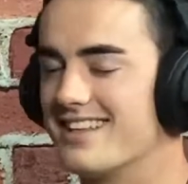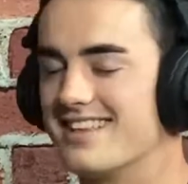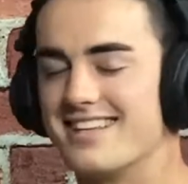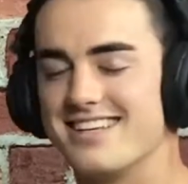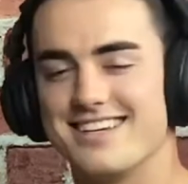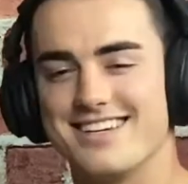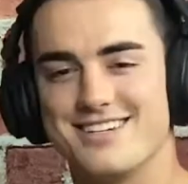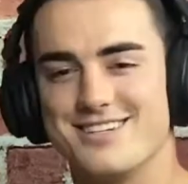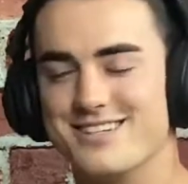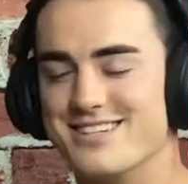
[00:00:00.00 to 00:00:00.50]
The
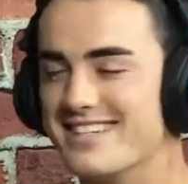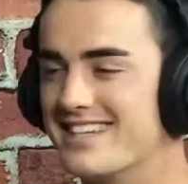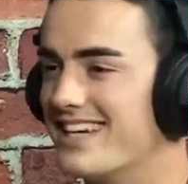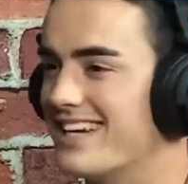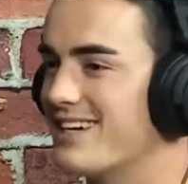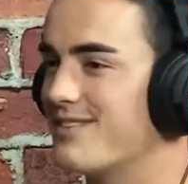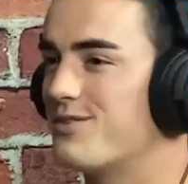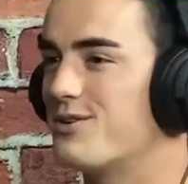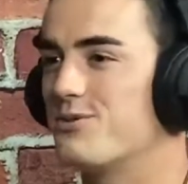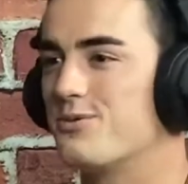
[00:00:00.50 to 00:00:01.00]
leader
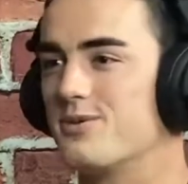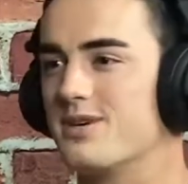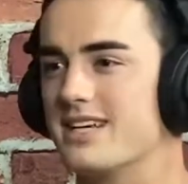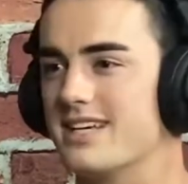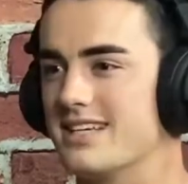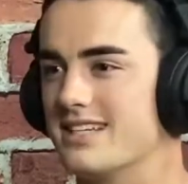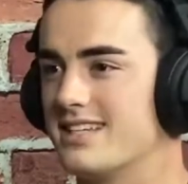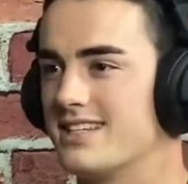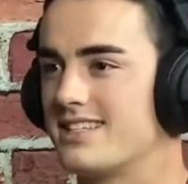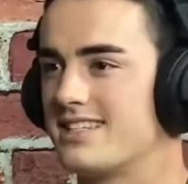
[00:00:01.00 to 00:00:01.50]
never
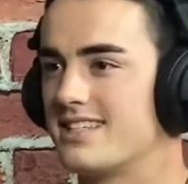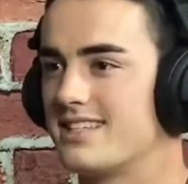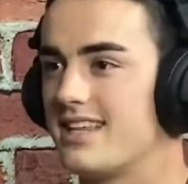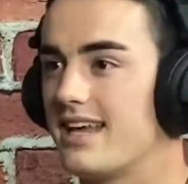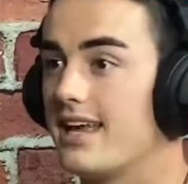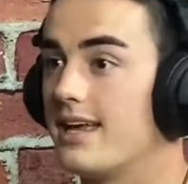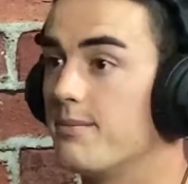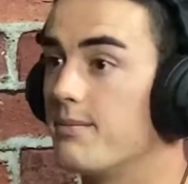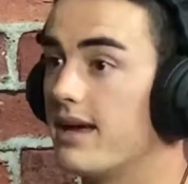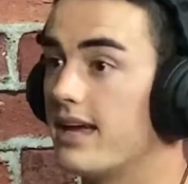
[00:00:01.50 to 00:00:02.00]
wins. They
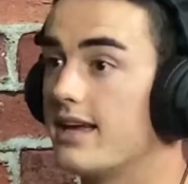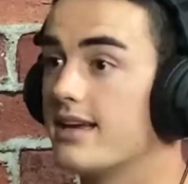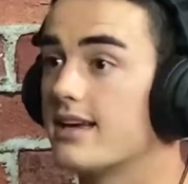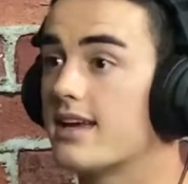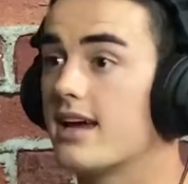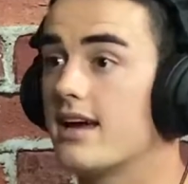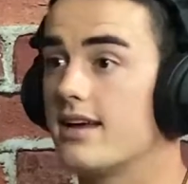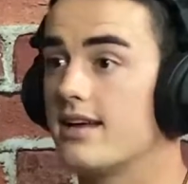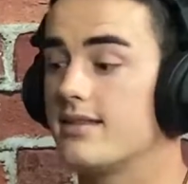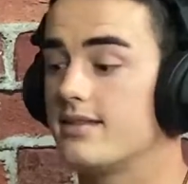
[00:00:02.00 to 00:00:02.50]

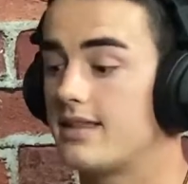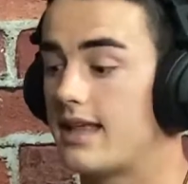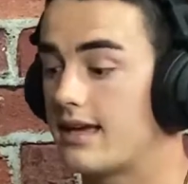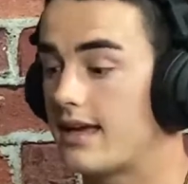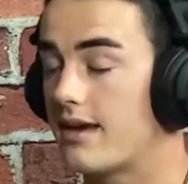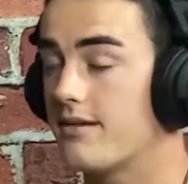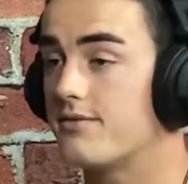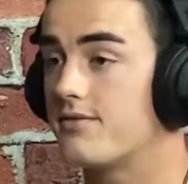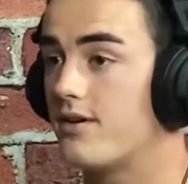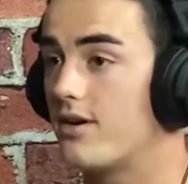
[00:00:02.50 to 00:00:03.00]

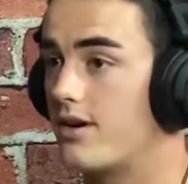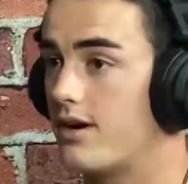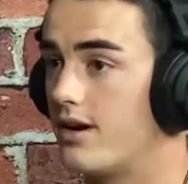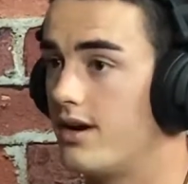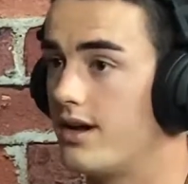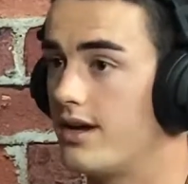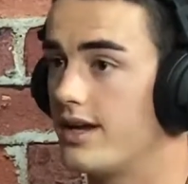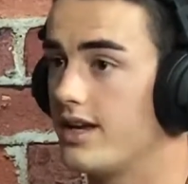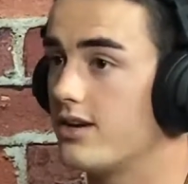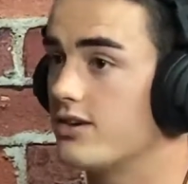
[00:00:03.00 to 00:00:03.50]
get far.
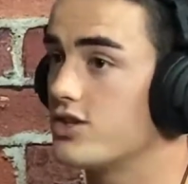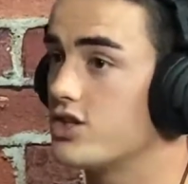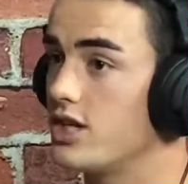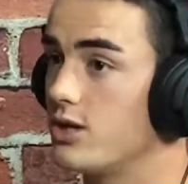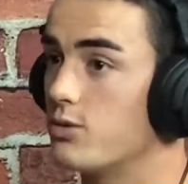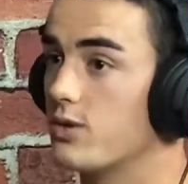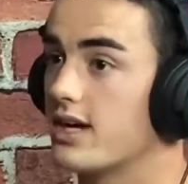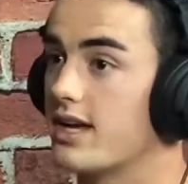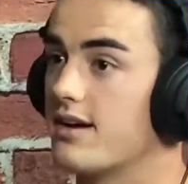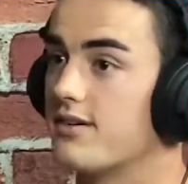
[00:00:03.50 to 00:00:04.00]
He or she
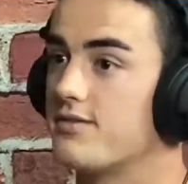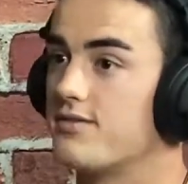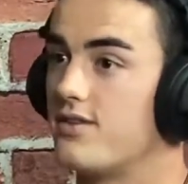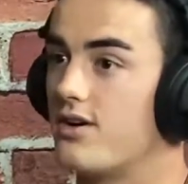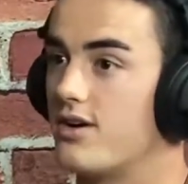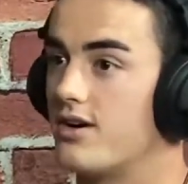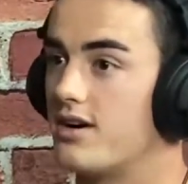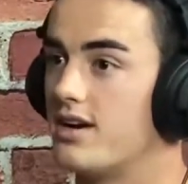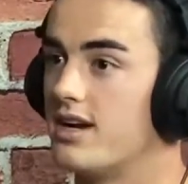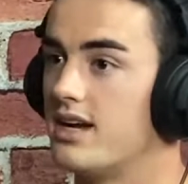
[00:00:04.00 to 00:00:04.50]
will get
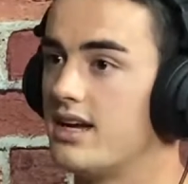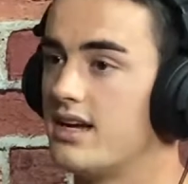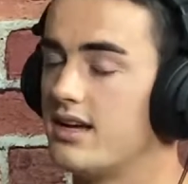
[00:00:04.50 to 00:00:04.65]
far.